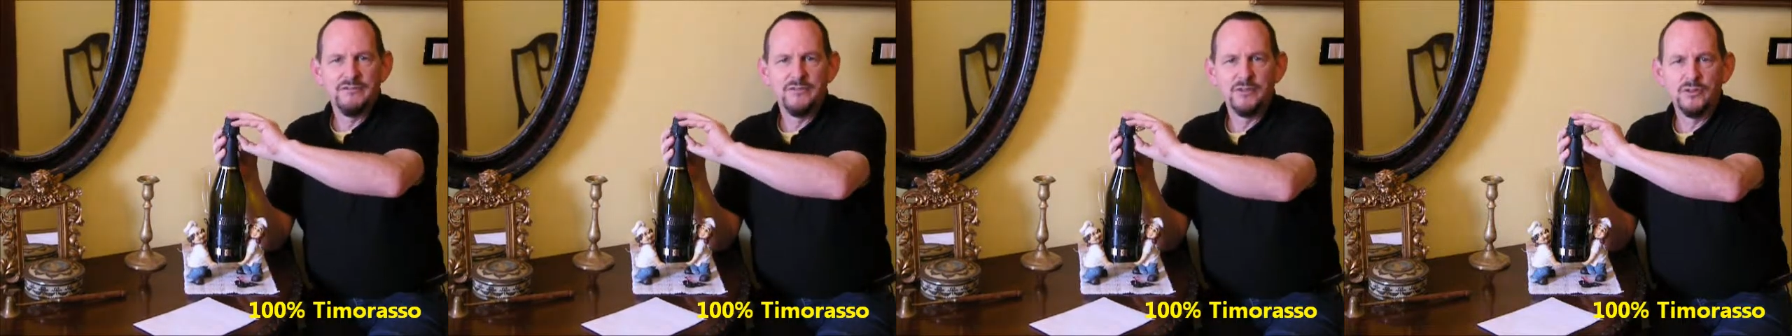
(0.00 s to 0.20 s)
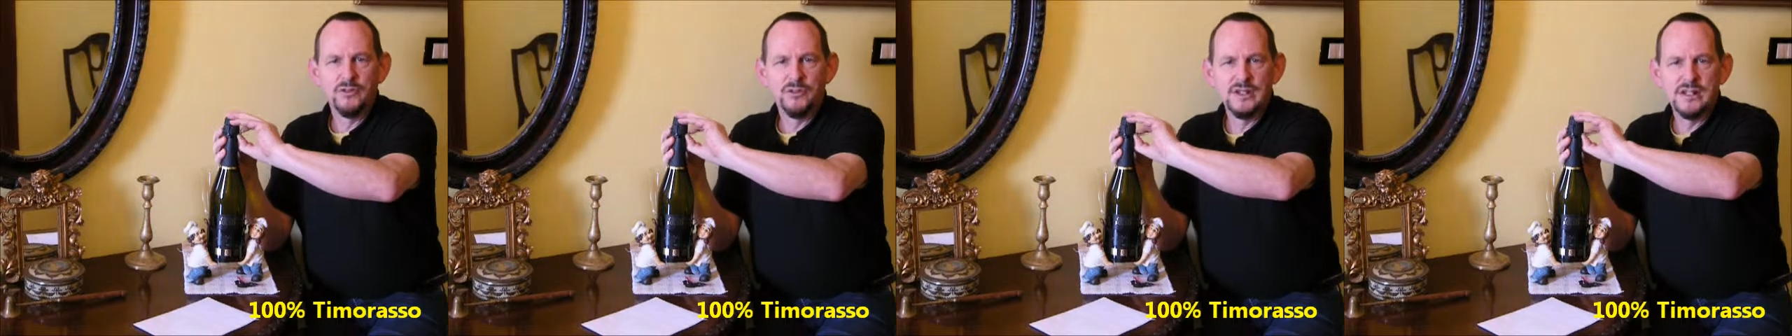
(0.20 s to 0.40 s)

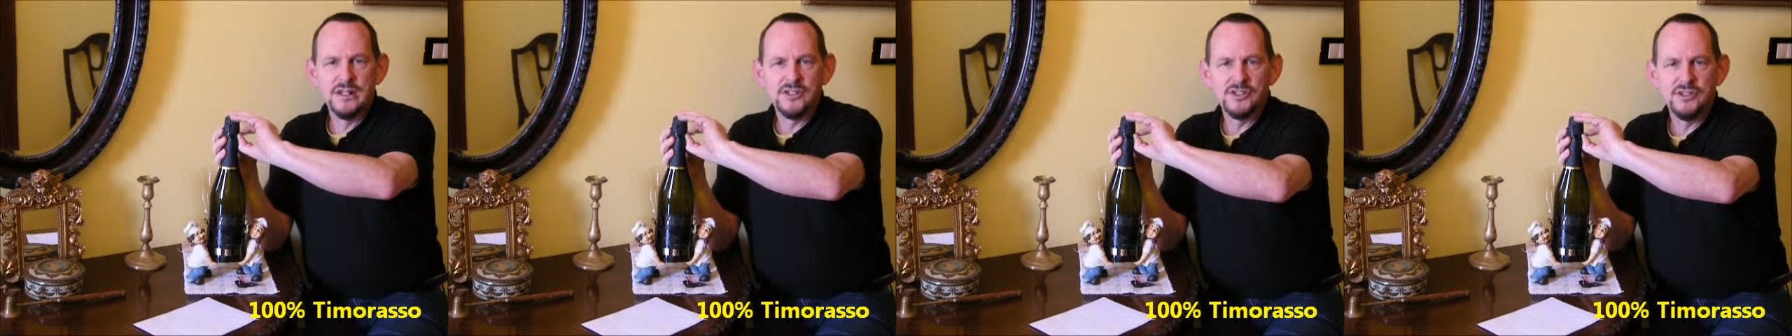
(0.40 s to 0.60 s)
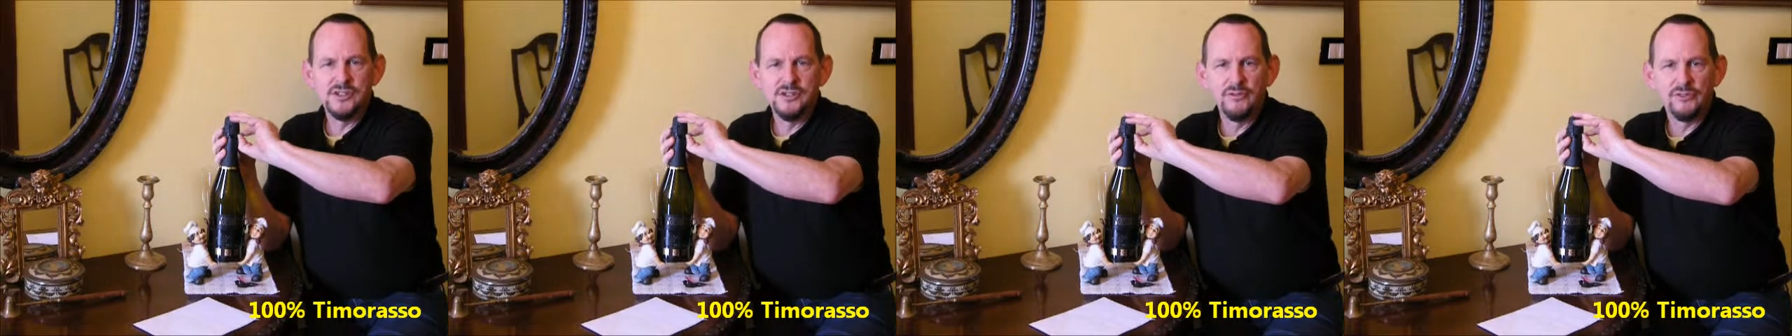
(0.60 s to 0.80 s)
for
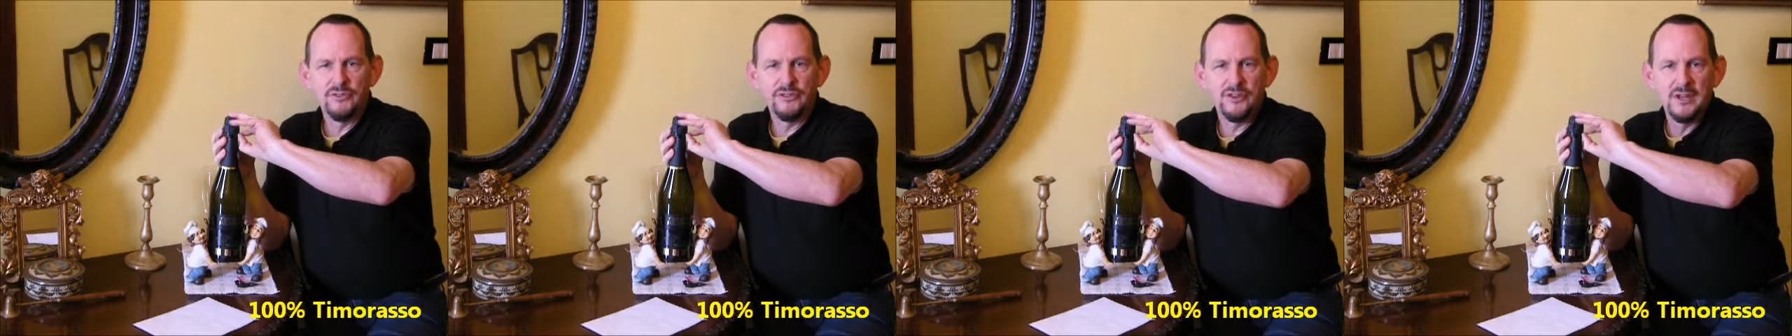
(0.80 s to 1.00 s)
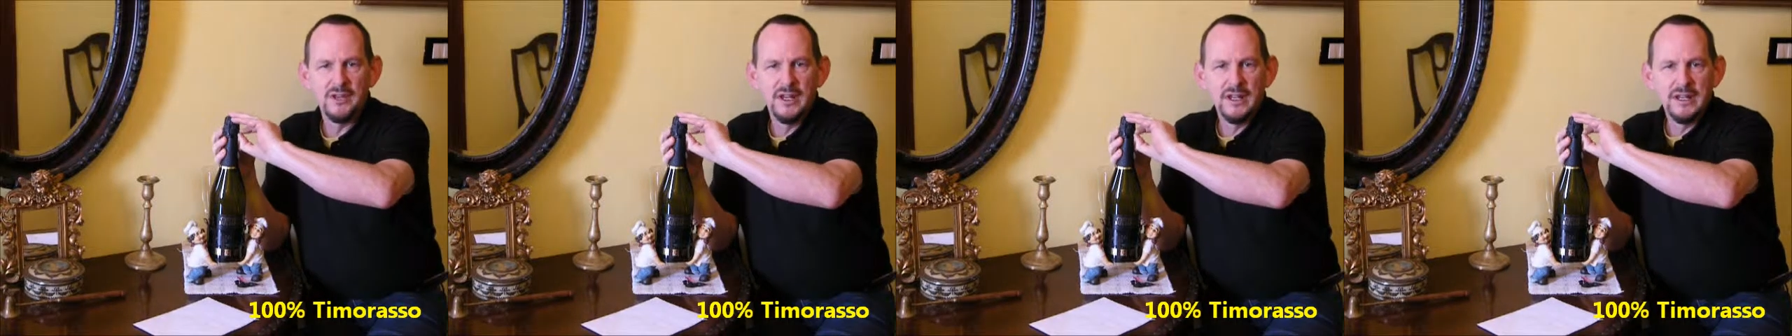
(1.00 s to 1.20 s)
its
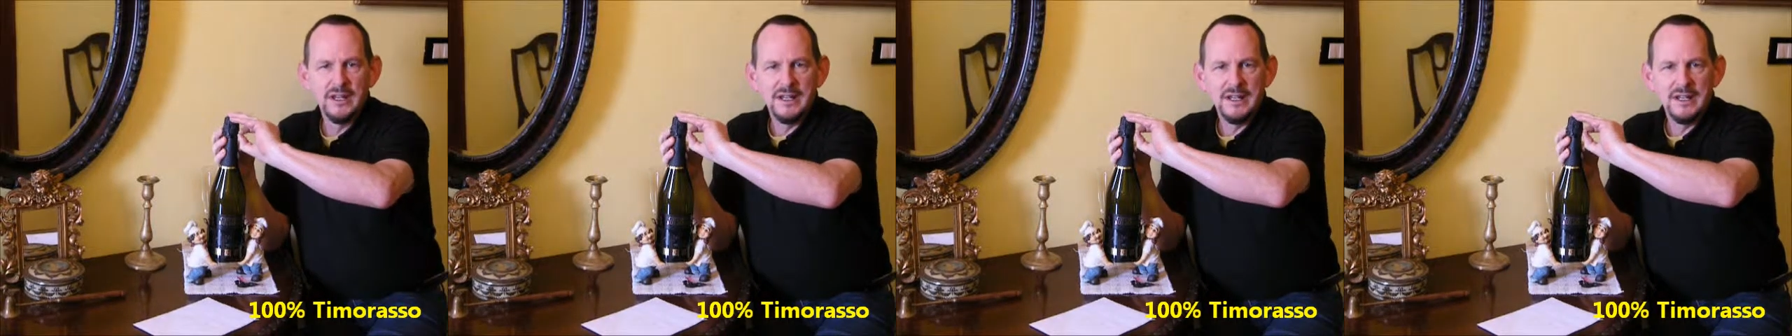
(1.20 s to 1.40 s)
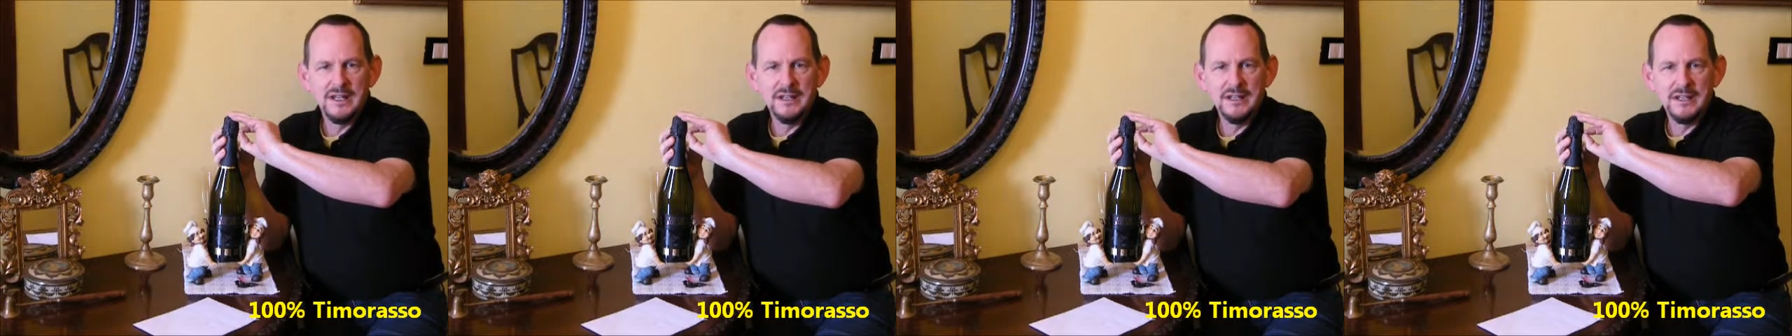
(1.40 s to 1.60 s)
use
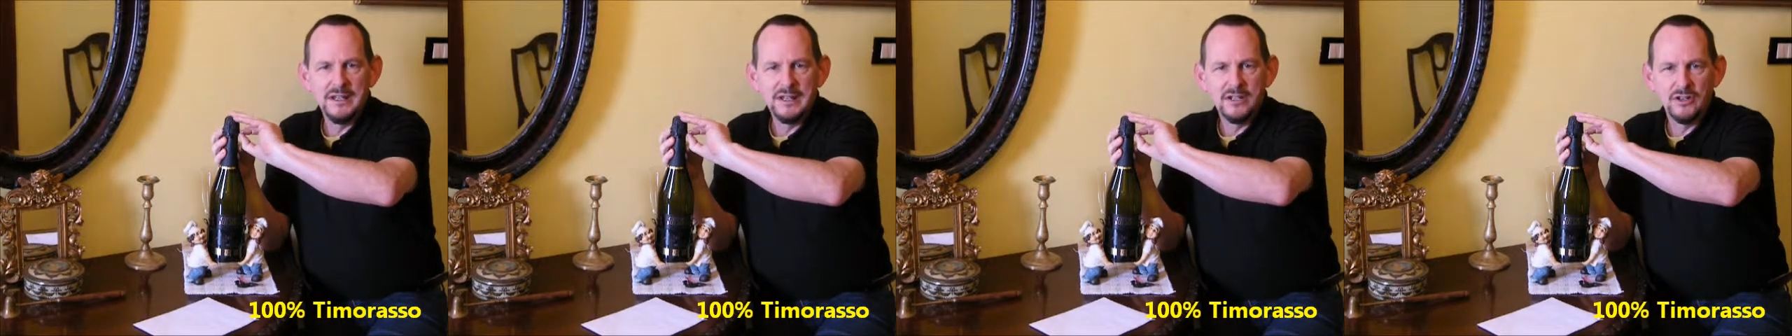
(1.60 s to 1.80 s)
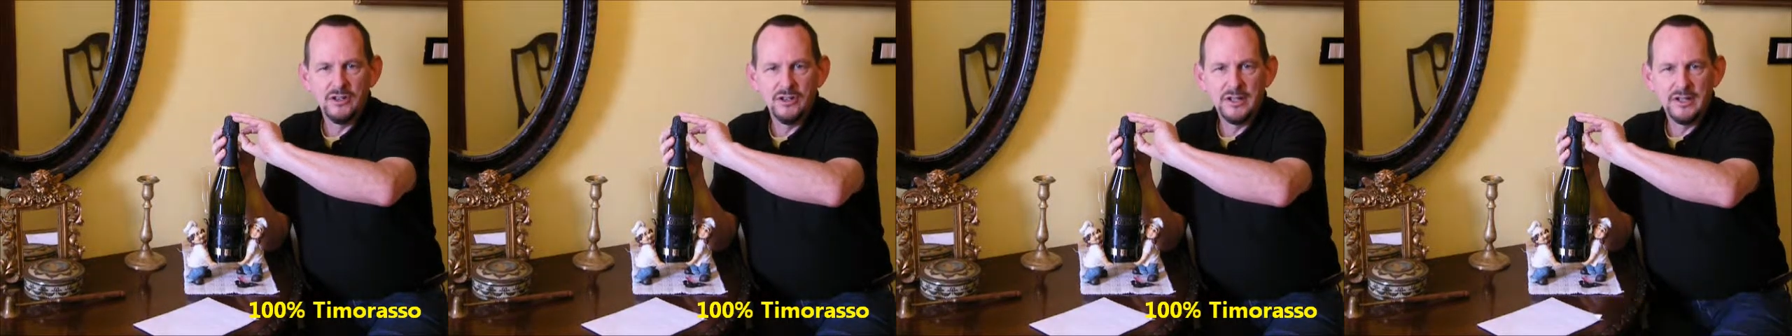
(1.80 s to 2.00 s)
in
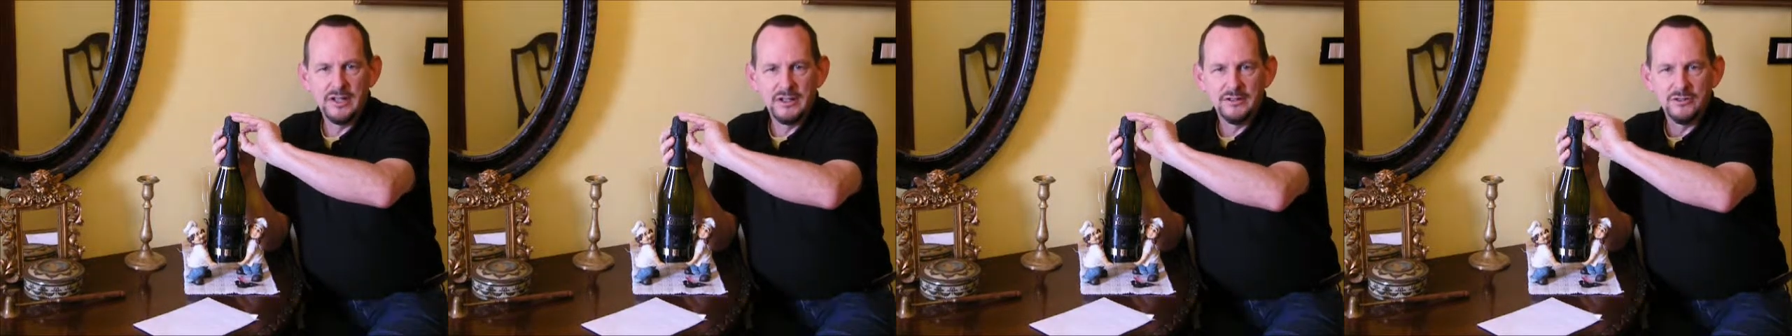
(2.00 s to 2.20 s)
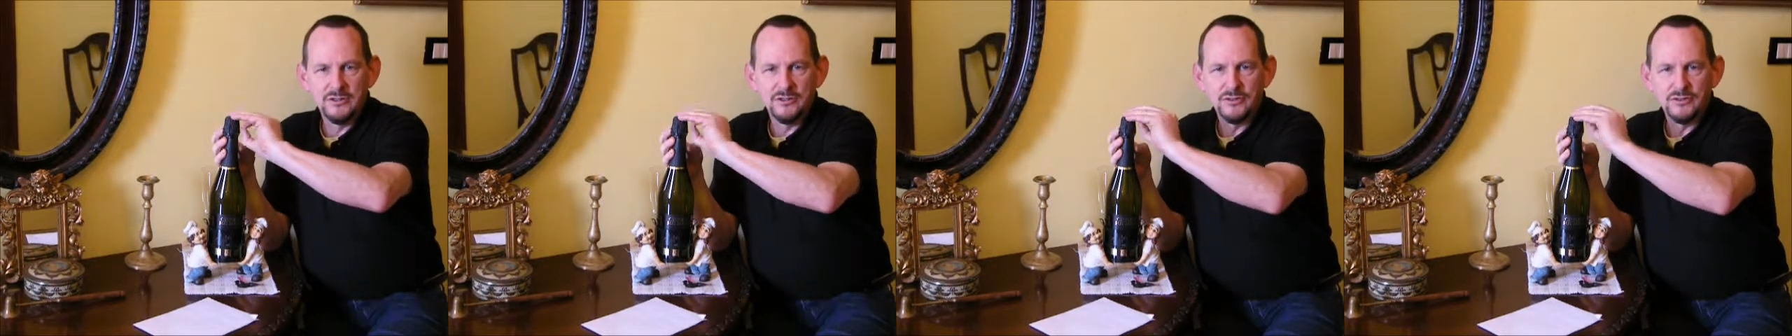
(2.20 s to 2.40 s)
the
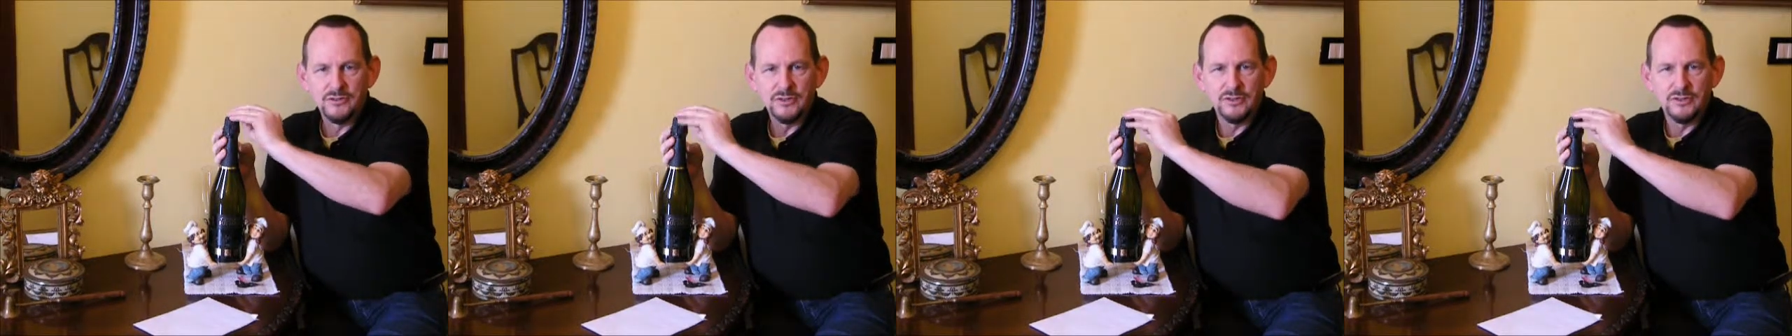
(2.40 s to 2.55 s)
Colli